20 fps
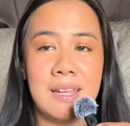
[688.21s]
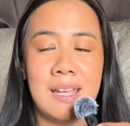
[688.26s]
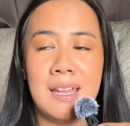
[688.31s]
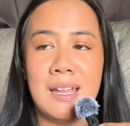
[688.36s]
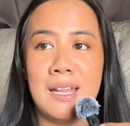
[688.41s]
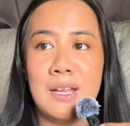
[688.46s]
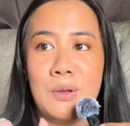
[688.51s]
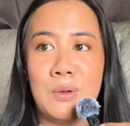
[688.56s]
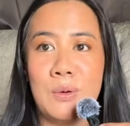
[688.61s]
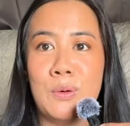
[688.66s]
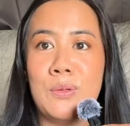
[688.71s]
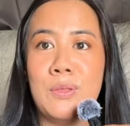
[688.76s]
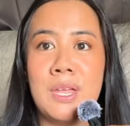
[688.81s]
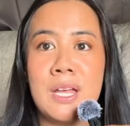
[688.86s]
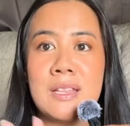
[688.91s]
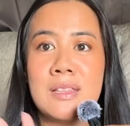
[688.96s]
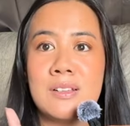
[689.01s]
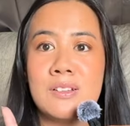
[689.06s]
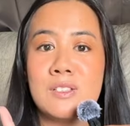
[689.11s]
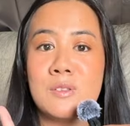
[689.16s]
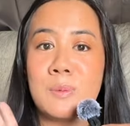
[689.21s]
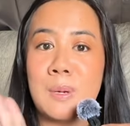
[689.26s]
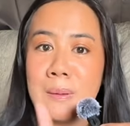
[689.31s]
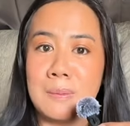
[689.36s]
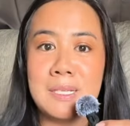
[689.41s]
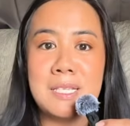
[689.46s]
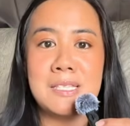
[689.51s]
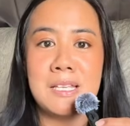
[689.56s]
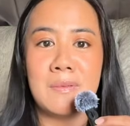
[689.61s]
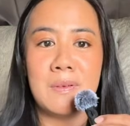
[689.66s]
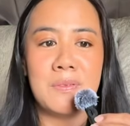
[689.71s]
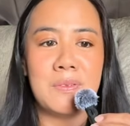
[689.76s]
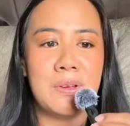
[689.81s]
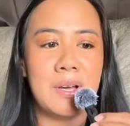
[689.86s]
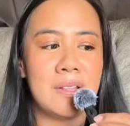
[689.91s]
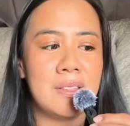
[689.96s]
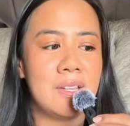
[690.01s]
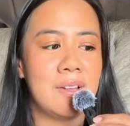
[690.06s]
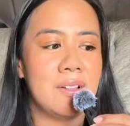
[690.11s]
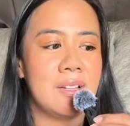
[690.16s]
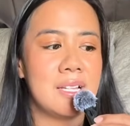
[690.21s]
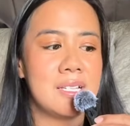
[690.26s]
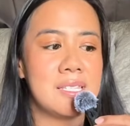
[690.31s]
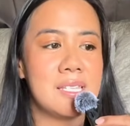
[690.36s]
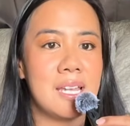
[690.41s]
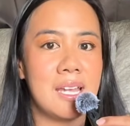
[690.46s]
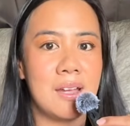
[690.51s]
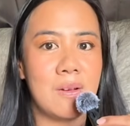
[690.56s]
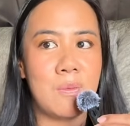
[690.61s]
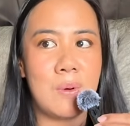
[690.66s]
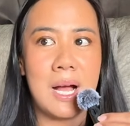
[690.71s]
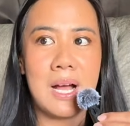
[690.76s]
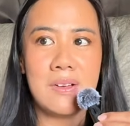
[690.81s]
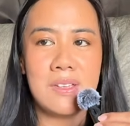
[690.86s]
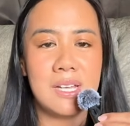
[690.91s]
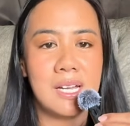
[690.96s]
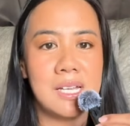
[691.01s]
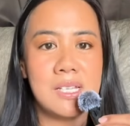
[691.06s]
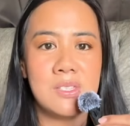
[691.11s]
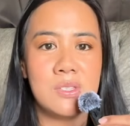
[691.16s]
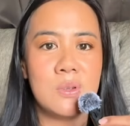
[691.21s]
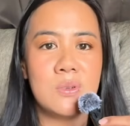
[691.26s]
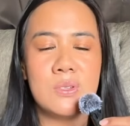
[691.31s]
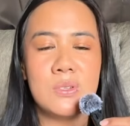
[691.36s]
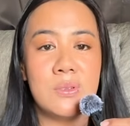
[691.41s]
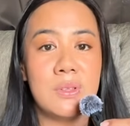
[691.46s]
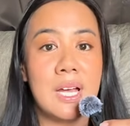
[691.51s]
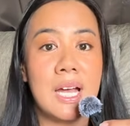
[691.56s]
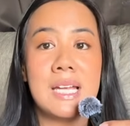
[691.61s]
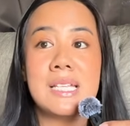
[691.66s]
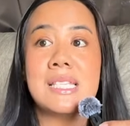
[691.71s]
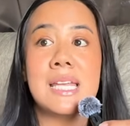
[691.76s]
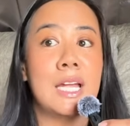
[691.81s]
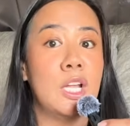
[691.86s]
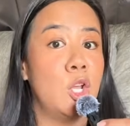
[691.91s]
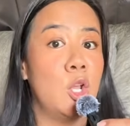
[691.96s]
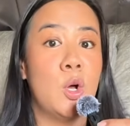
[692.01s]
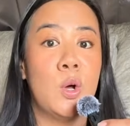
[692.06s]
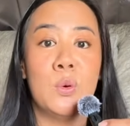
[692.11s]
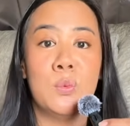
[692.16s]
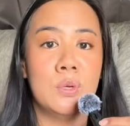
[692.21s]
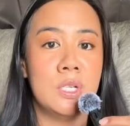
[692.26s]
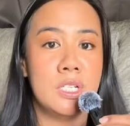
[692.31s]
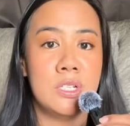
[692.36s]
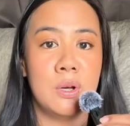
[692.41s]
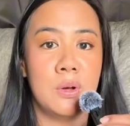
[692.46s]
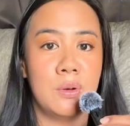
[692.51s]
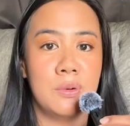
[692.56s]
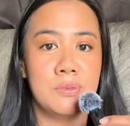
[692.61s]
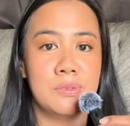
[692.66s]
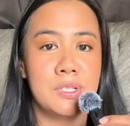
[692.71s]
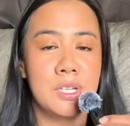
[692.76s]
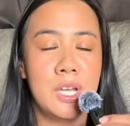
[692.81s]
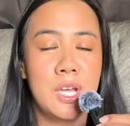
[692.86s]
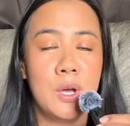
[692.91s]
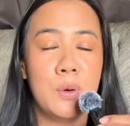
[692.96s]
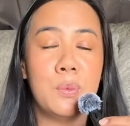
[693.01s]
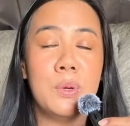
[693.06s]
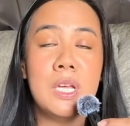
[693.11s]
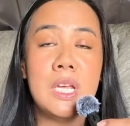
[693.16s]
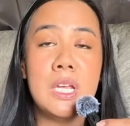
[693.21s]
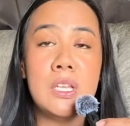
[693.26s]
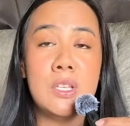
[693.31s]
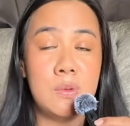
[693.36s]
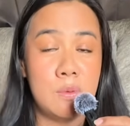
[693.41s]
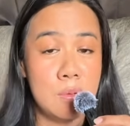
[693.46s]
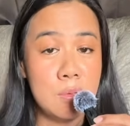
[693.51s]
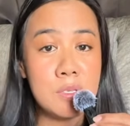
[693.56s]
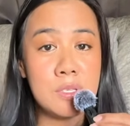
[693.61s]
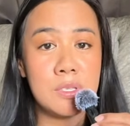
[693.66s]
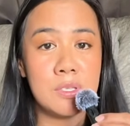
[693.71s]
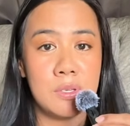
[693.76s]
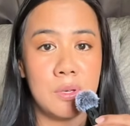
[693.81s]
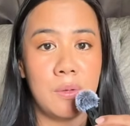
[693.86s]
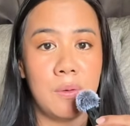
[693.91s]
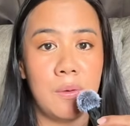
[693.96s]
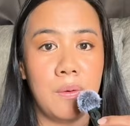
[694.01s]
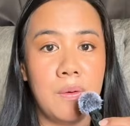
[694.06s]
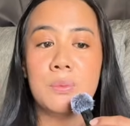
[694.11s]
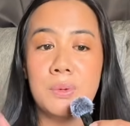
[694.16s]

And I know that there's probably some of you out there that's like, wow, you guys don't do that. It's like, no, we don't. We used to.